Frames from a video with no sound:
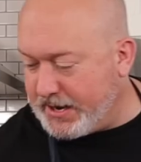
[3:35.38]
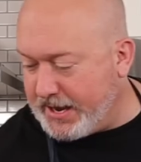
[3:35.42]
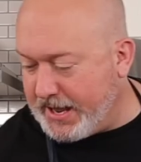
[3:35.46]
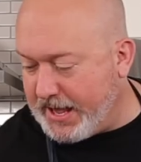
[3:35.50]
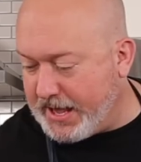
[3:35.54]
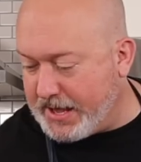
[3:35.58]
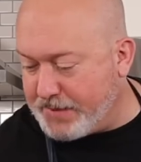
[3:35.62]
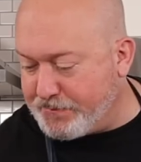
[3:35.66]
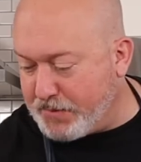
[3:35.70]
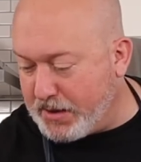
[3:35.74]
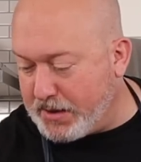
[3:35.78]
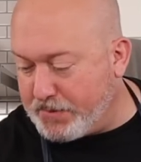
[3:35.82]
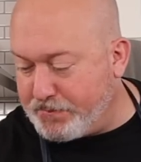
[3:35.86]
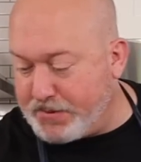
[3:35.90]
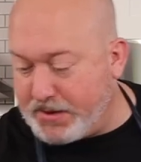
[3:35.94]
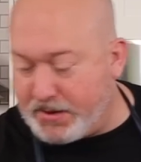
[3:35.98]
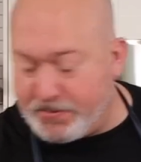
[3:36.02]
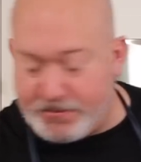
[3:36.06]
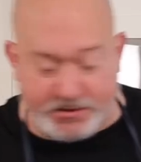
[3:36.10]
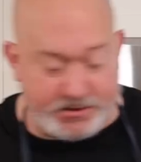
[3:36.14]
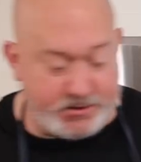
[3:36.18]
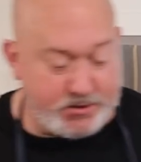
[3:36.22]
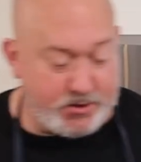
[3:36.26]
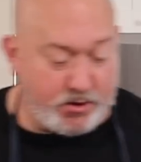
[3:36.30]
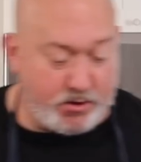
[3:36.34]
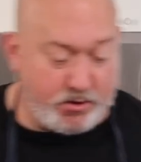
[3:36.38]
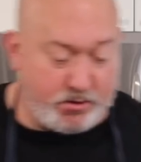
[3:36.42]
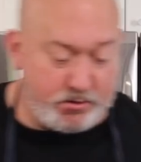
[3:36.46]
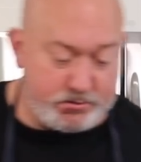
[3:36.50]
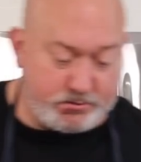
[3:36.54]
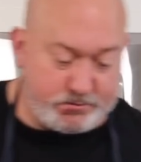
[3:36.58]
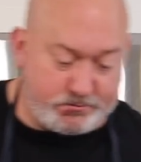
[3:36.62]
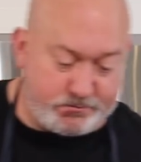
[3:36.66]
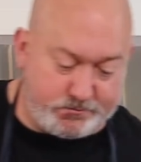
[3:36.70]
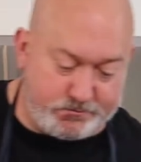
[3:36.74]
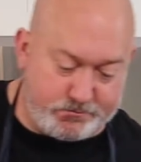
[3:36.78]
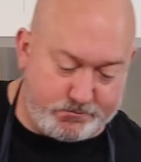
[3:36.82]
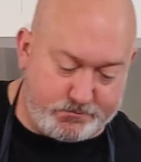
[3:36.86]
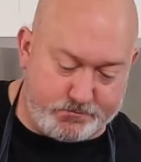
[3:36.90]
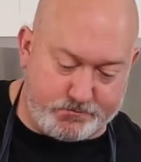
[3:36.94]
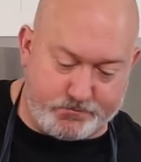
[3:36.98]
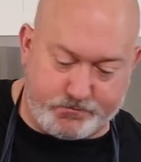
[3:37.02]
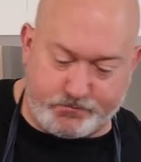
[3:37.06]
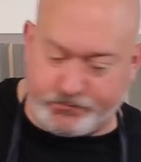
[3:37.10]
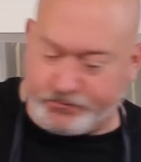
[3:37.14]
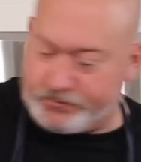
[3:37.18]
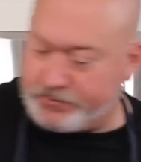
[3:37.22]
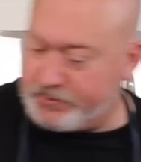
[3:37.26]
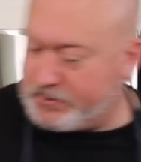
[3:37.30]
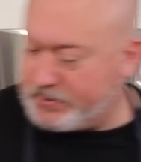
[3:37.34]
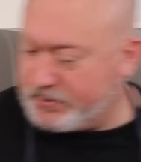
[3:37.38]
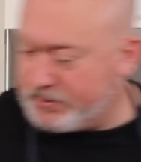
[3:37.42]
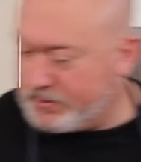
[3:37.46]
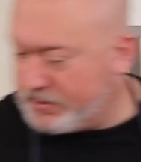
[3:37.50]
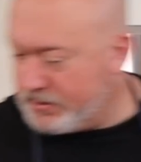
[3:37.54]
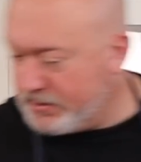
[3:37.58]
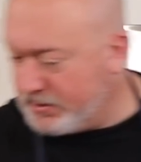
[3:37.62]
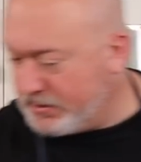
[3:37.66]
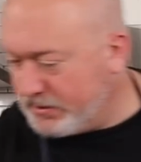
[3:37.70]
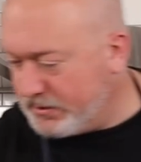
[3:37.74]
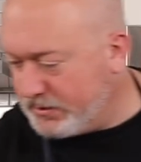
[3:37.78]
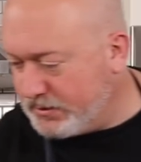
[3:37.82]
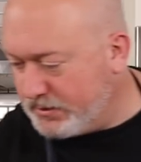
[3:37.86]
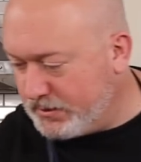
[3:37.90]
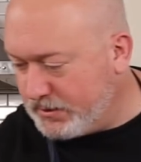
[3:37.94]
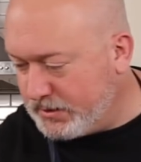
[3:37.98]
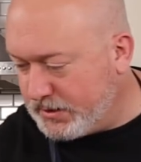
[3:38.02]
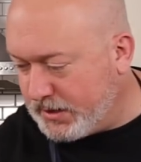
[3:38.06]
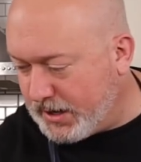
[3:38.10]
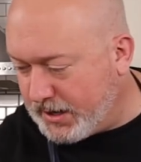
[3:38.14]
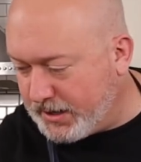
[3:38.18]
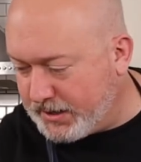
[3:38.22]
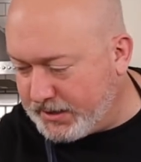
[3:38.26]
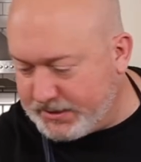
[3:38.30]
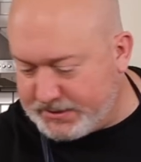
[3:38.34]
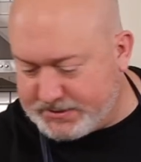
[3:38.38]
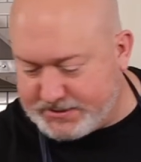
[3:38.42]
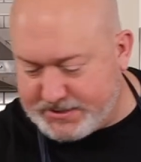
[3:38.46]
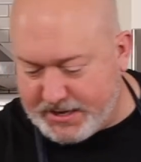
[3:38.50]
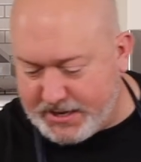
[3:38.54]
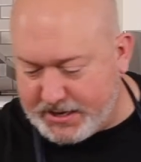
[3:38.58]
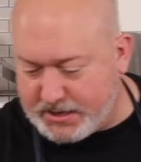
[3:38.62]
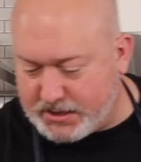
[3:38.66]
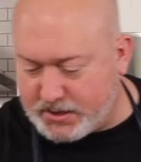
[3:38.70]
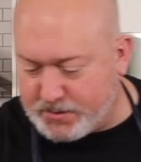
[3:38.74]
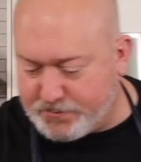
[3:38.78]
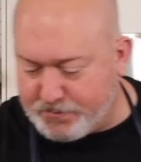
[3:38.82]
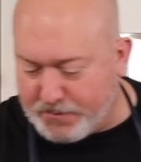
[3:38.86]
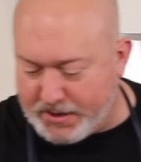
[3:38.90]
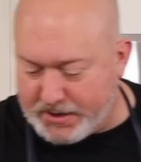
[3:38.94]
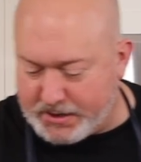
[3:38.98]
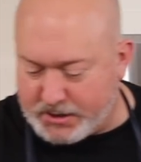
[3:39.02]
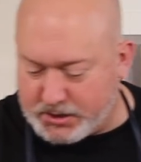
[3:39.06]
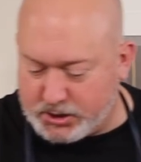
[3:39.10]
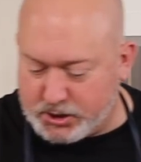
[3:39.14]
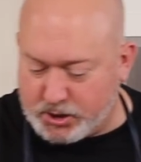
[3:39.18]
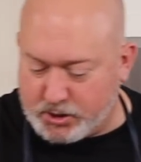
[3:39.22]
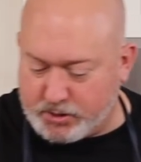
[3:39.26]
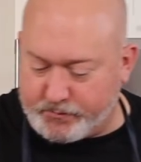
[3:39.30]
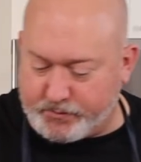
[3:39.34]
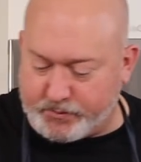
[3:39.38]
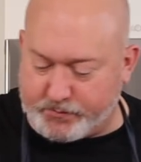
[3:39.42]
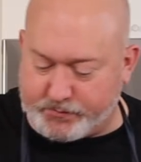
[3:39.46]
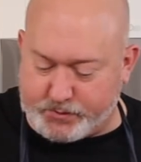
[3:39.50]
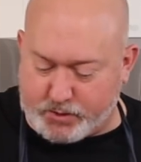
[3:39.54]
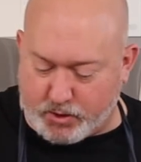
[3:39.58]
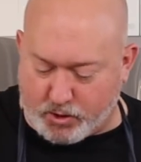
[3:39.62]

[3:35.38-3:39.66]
to add my pimenton. I'm going to take my clove of